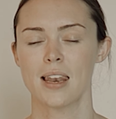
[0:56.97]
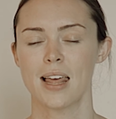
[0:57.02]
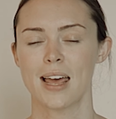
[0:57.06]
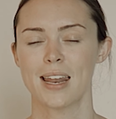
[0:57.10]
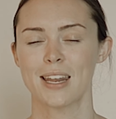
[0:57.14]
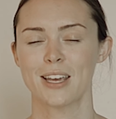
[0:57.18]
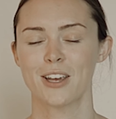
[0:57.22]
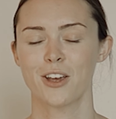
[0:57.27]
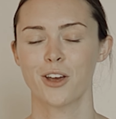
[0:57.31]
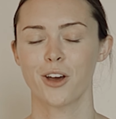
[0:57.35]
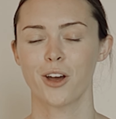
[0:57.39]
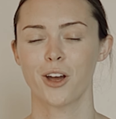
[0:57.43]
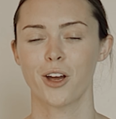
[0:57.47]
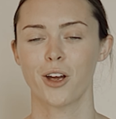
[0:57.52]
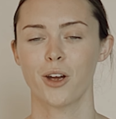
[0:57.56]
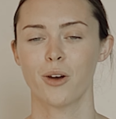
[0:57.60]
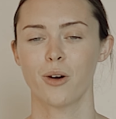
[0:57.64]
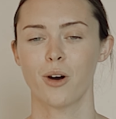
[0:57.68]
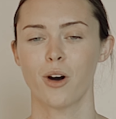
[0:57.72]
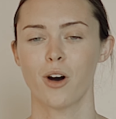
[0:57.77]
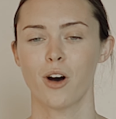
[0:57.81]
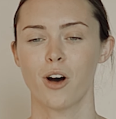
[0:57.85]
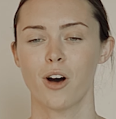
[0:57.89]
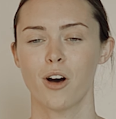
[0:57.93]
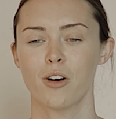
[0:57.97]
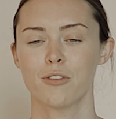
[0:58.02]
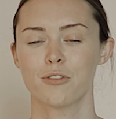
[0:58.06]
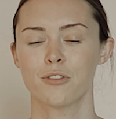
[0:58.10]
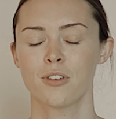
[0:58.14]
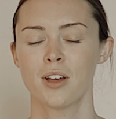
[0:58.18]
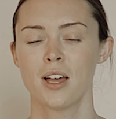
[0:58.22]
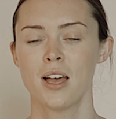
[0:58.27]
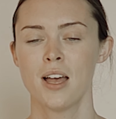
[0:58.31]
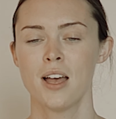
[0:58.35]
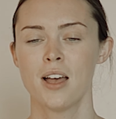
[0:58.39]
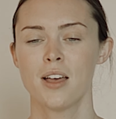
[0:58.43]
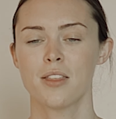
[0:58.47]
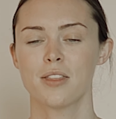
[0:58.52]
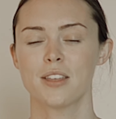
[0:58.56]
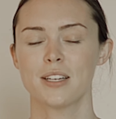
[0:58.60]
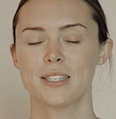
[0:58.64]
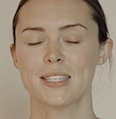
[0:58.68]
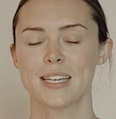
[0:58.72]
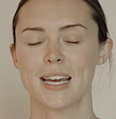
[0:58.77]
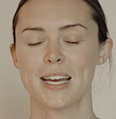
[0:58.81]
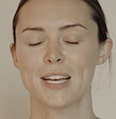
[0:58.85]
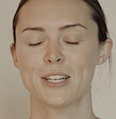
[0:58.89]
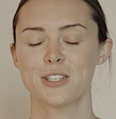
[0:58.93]
Letting go of
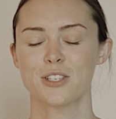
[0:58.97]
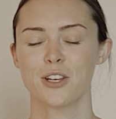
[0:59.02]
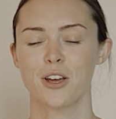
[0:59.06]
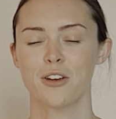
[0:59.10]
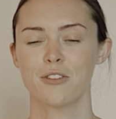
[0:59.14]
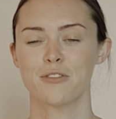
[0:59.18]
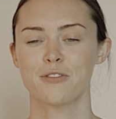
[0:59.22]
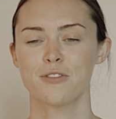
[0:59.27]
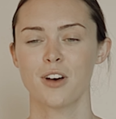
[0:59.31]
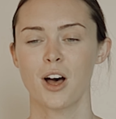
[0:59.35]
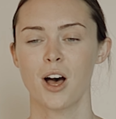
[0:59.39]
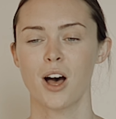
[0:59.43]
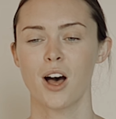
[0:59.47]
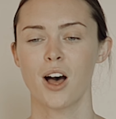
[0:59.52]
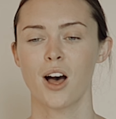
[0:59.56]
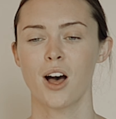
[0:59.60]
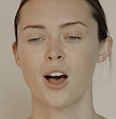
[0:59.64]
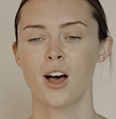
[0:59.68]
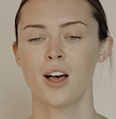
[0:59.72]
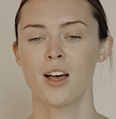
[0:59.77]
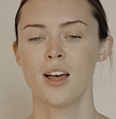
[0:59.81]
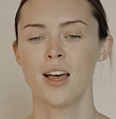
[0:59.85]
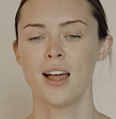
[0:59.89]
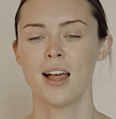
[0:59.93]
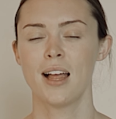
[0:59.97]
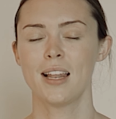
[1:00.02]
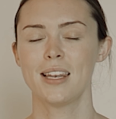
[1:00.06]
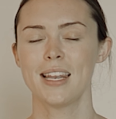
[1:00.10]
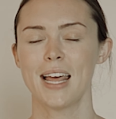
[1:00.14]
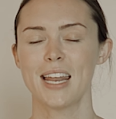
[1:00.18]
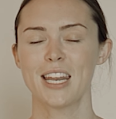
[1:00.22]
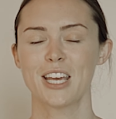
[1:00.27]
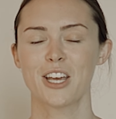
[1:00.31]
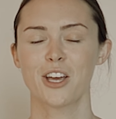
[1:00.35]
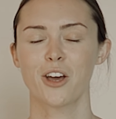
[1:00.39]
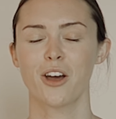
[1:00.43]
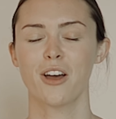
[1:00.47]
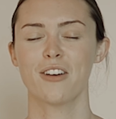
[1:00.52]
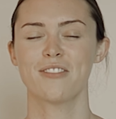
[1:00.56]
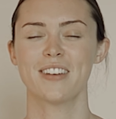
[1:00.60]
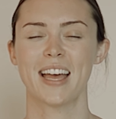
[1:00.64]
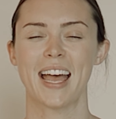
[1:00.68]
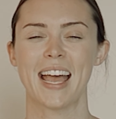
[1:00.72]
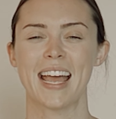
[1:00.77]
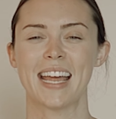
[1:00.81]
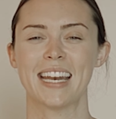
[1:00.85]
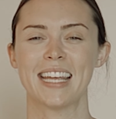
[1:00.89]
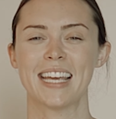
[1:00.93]
the day so far, letting go
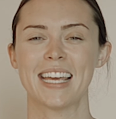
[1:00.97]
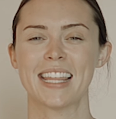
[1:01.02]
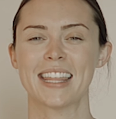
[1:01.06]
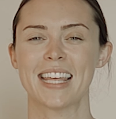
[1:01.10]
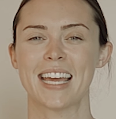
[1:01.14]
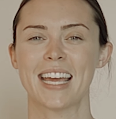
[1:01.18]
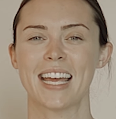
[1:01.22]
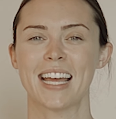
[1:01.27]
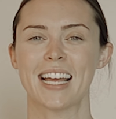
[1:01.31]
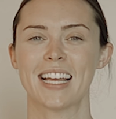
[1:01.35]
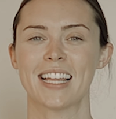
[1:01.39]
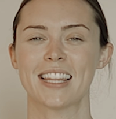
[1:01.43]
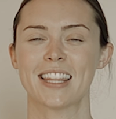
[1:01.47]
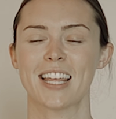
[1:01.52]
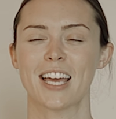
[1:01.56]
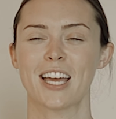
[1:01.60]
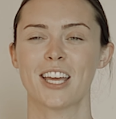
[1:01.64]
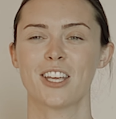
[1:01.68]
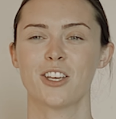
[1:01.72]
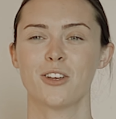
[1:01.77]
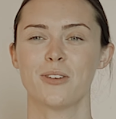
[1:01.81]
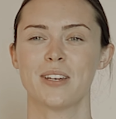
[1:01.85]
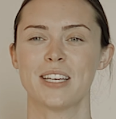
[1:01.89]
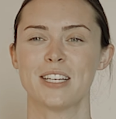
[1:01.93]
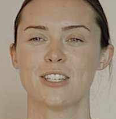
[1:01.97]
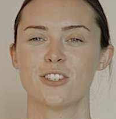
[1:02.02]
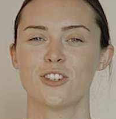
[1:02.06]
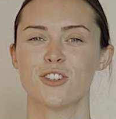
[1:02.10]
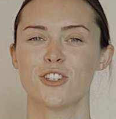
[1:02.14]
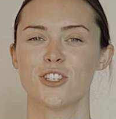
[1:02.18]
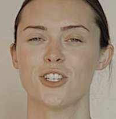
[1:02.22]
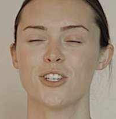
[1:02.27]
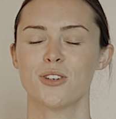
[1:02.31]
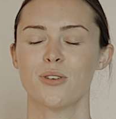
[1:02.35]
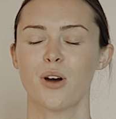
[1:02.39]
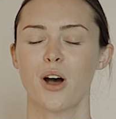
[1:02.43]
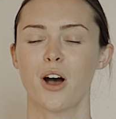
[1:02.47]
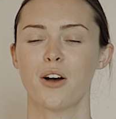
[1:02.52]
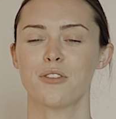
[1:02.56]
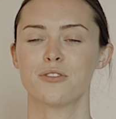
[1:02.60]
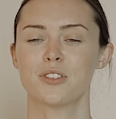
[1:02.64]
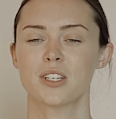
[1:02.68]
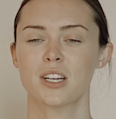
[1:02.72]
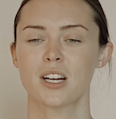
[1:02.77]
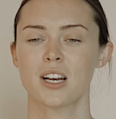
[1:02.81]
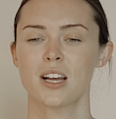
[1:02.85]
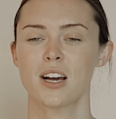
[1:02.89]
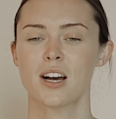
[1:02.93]
of anything that you need to do
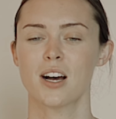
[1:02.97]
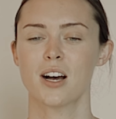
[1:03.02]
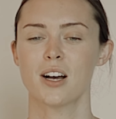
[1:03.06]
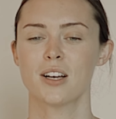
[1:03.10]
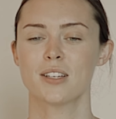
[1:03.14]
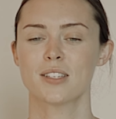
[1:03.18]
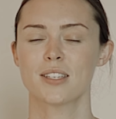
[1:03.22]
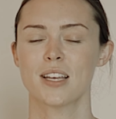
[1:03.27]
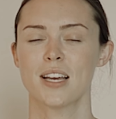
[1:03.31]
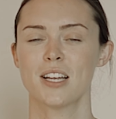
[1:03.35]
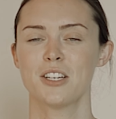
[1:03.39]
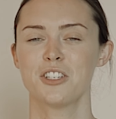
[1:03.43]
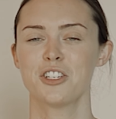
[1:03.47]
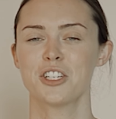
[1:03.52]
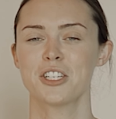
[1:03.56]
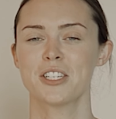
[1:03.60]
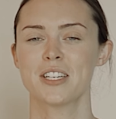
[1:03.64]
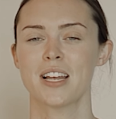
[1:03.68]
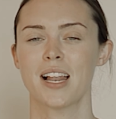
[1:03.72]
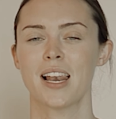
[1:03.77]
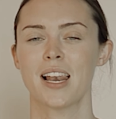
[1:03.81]
after class, and just